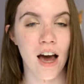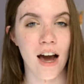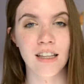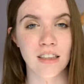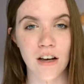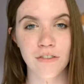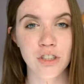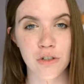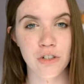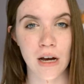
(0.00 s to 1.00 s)
I love
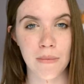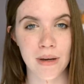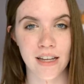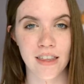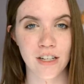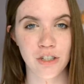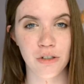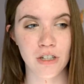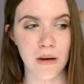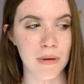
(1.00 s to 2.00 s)
shoe shopping. I think
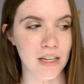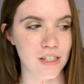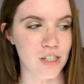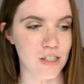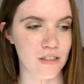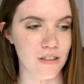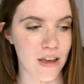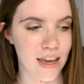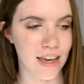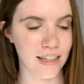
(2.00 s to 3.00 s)
shoe shopping is just
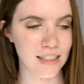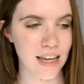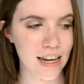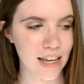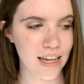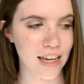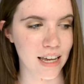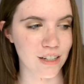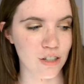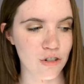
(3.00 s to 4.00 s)
exciting
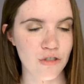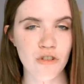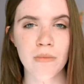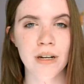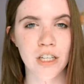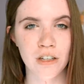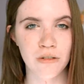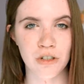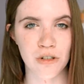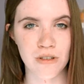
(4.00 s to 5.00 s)
and there's so many
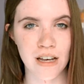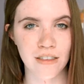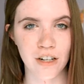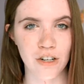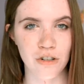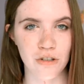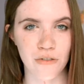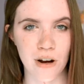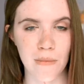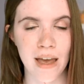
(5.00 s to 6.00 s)
cute shoes out there to choose
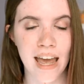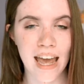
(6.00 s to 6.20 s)
from